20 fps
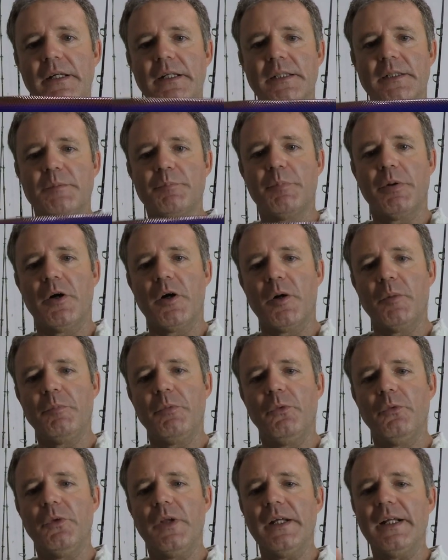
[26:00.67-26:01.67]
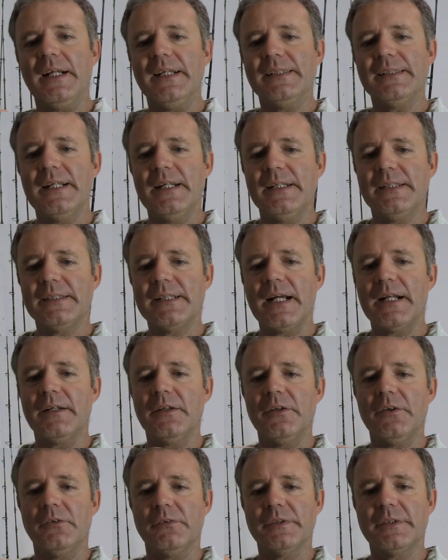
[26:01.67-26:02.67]
It's purple. Like I said, it's got a
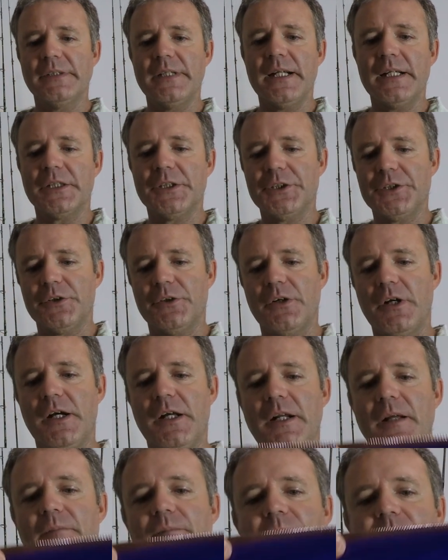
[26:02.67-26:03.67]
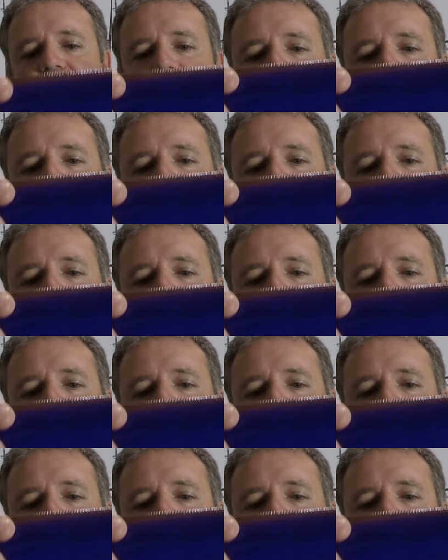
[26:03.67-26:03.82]
little texture on it.